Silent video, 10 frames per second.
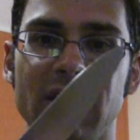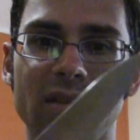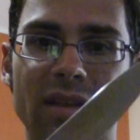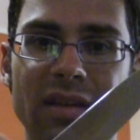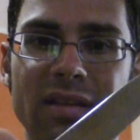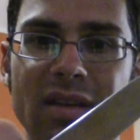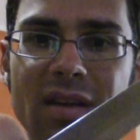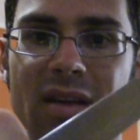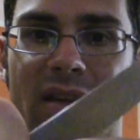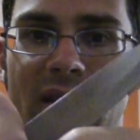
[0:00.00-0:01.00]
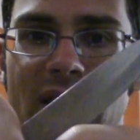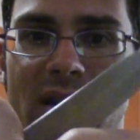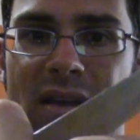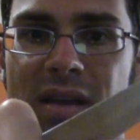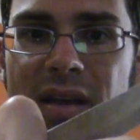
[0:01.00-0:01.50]
So let's
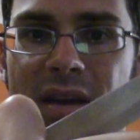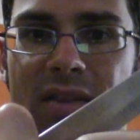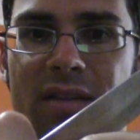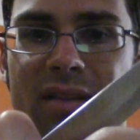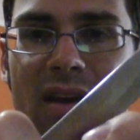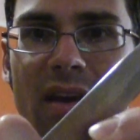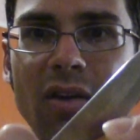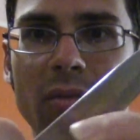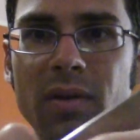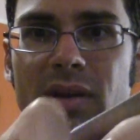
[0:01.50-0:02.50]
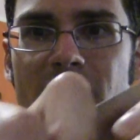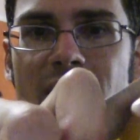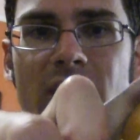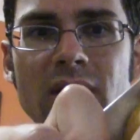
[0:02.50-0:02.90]
cut this guy open.